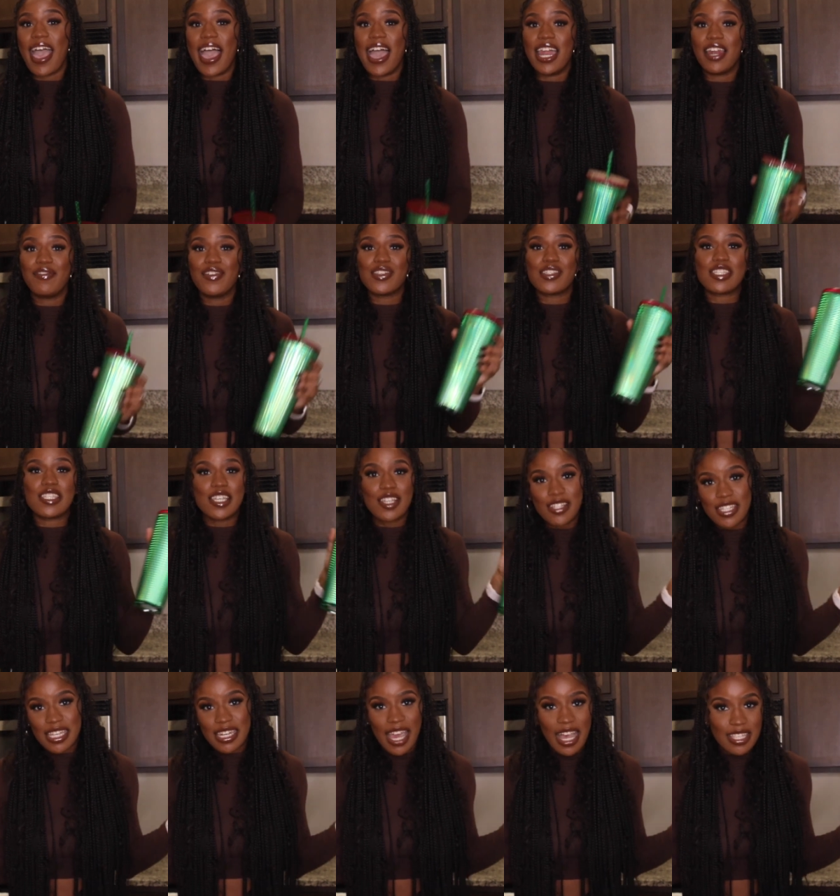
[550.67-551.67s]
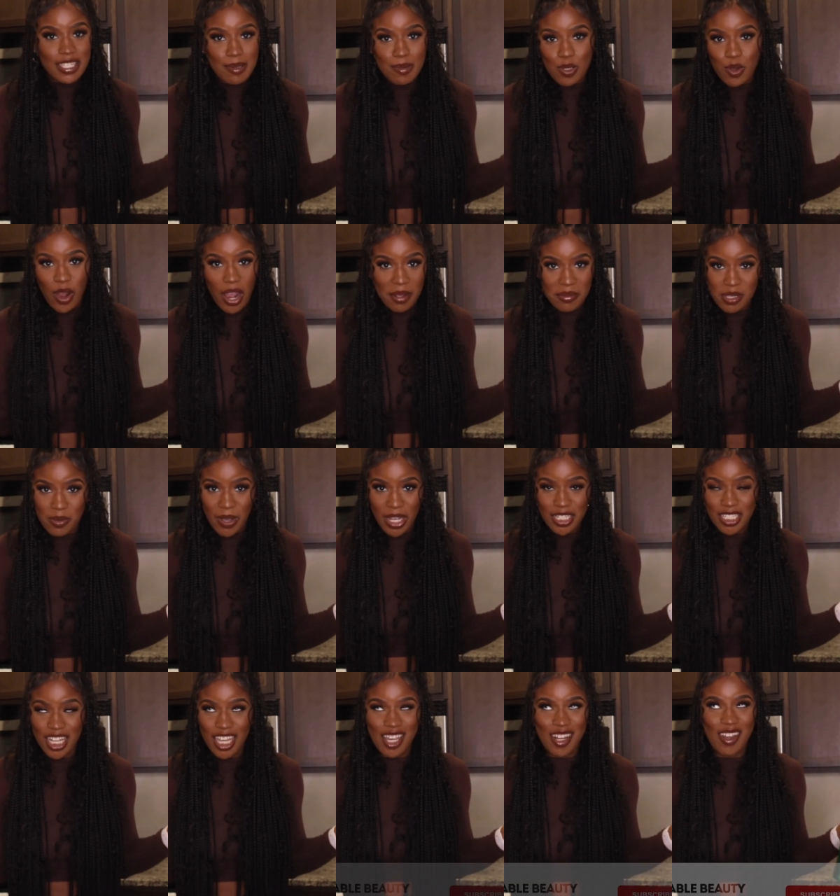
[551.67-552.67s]
And if you still did not subscribe to
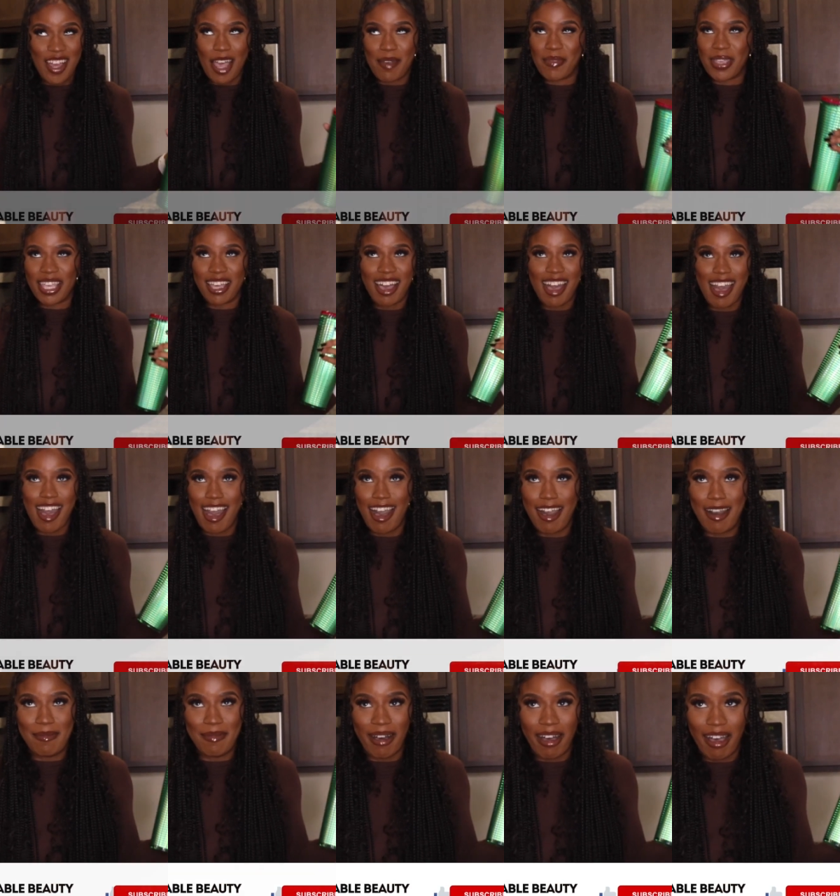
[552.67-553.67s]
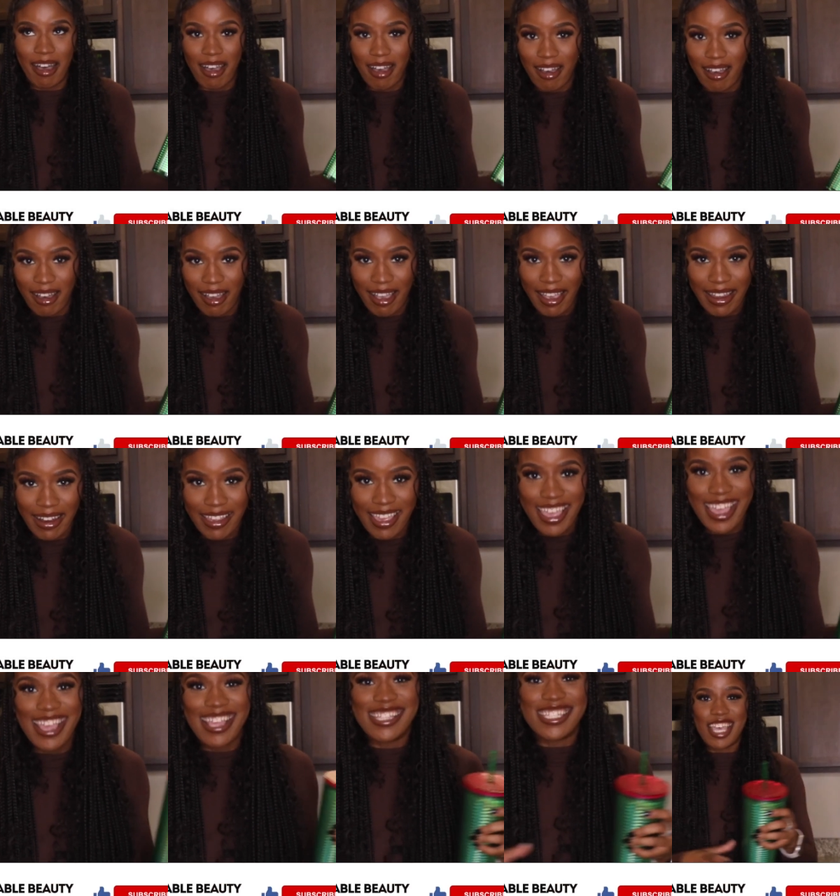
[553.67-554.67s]
my channel, I mean, come on,
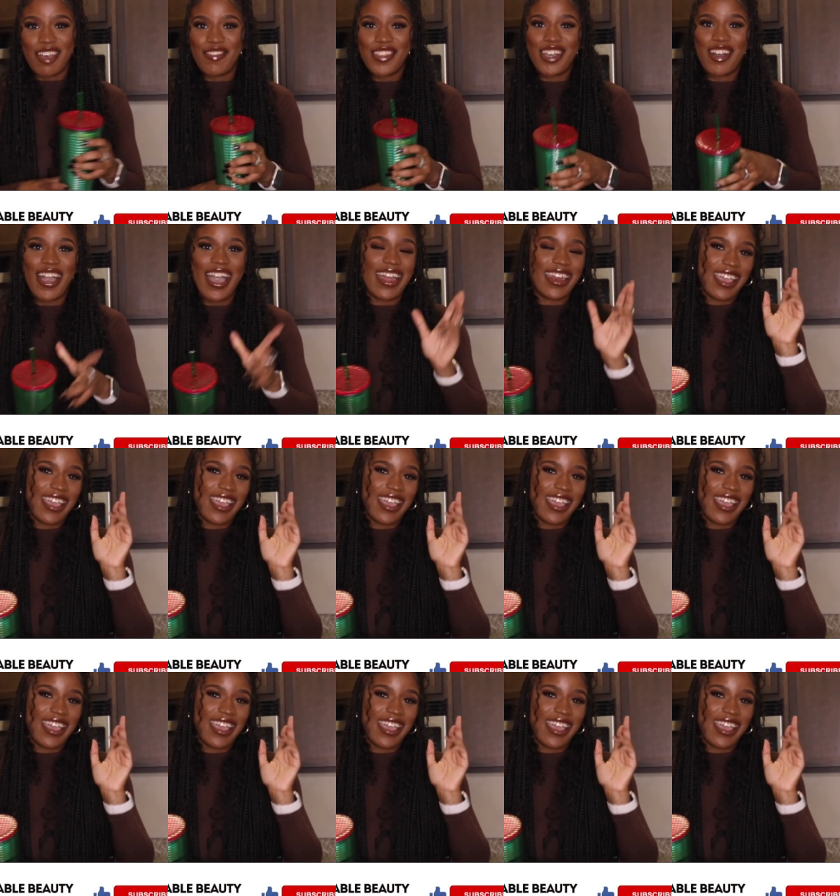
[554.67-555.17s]
definitely go ahead